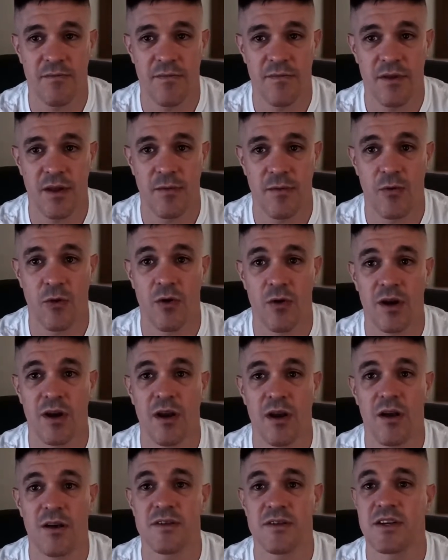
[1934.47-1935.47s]
They're more
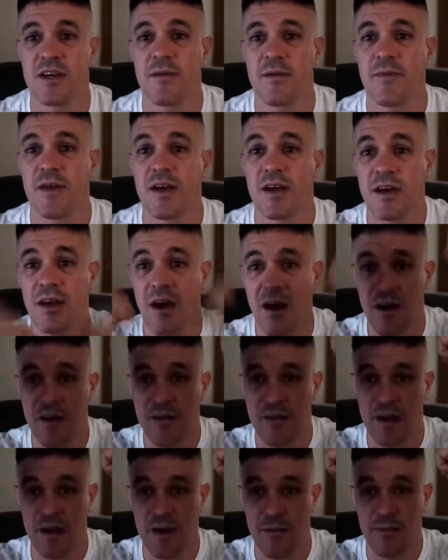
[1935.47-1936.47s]
inclined to keep their guard
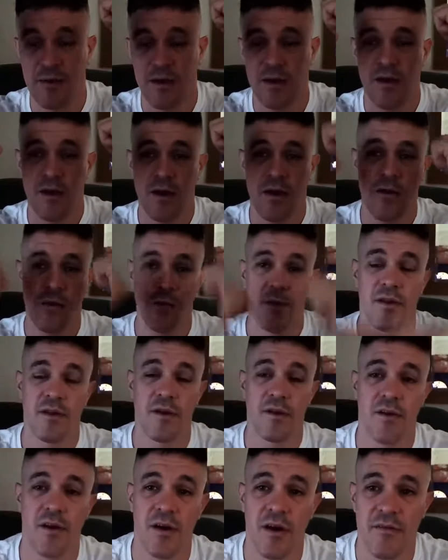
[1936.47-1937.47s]
up when they
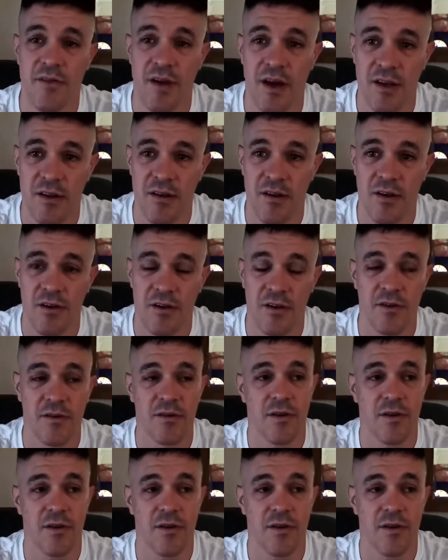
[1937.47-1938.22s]
don't have a head guard on.